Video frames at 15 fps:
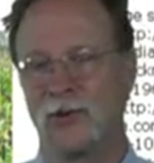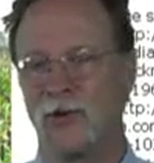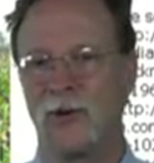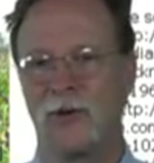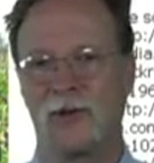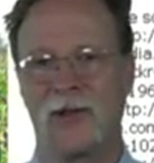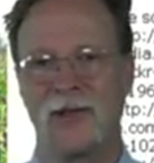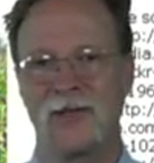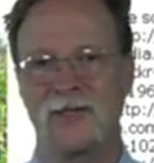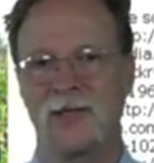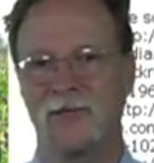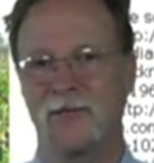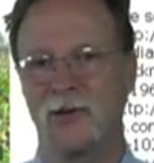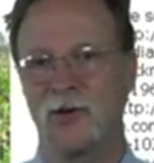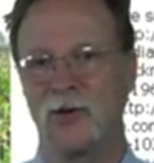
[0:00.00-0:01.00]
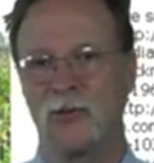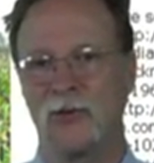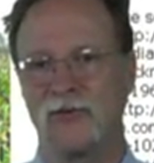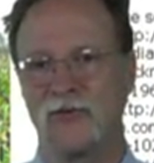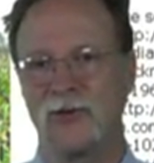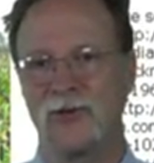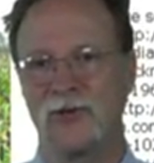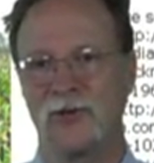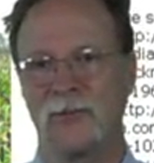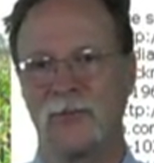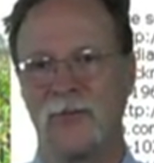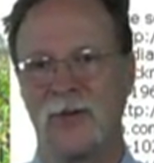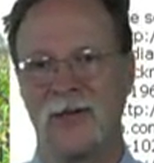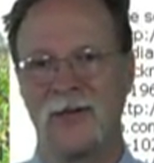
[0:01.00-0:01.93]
long-lasting, renewable future.